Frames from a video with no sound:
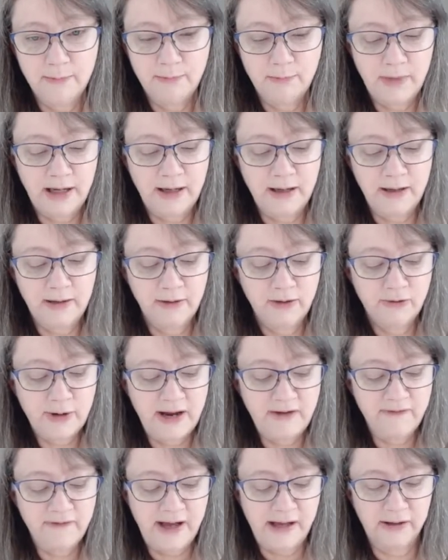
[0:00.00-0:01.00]

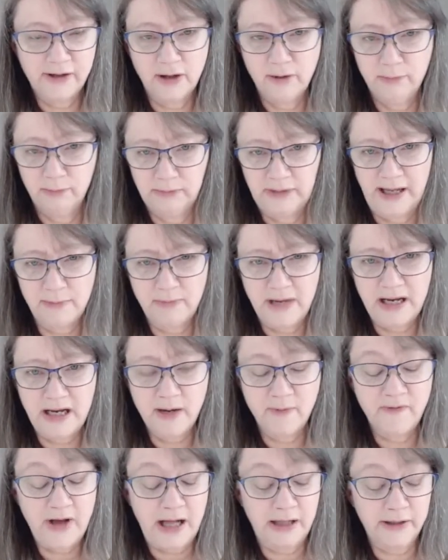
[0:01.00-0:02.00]
value, like
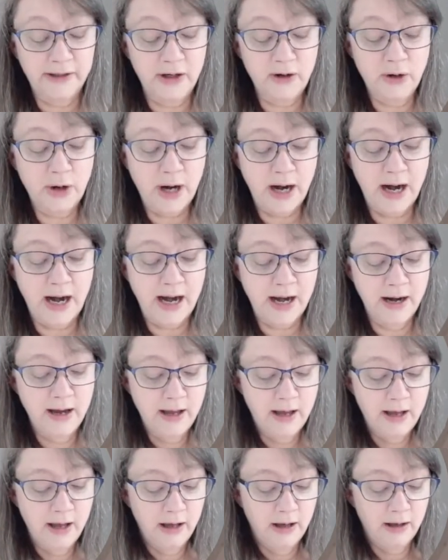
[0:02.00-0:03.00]
medium value gray
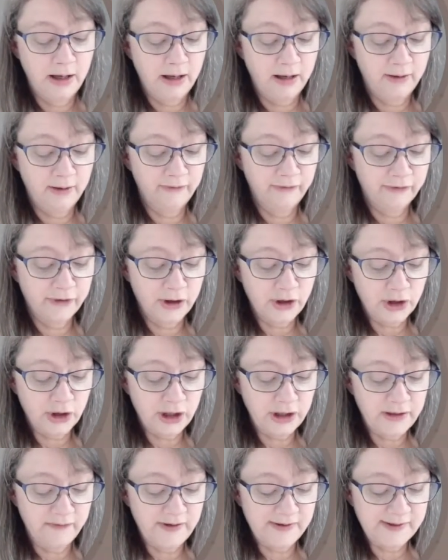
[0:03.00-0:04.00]

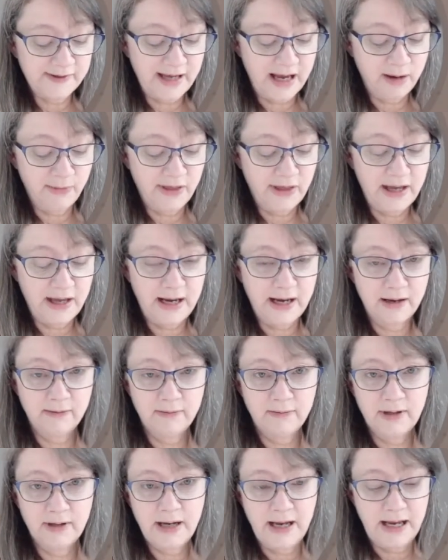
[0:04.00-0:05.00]
version of the same thing
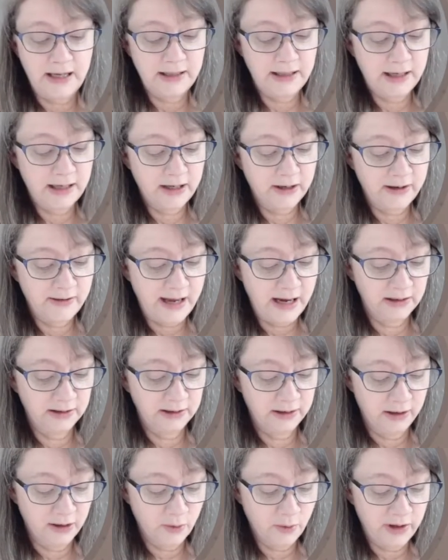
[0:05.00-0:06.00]
and carry that
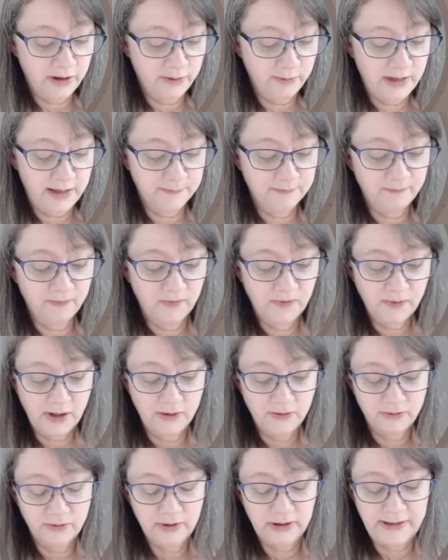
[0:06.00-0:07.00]
along with me.
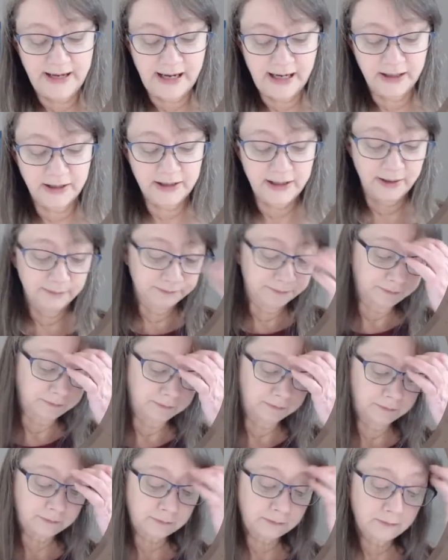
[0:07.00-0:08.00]
Really handy.
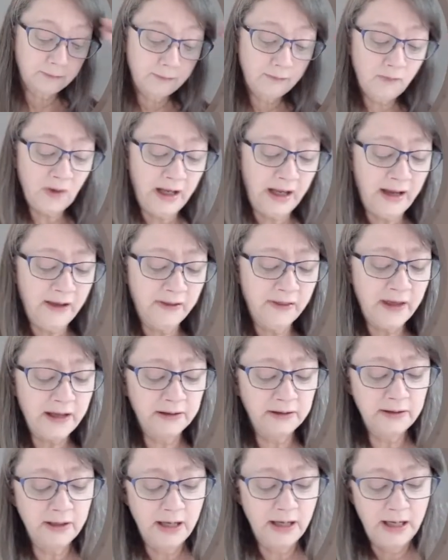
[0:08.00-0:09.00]
And
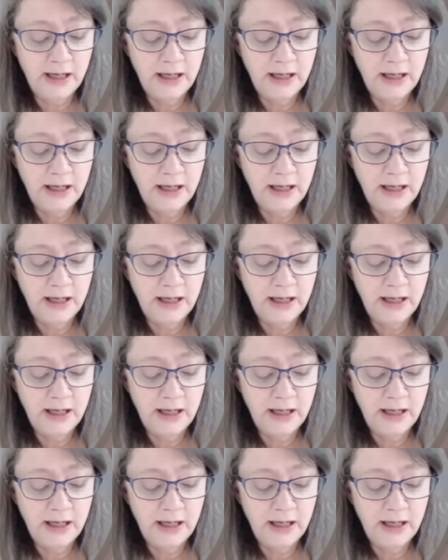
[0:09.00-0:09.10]
then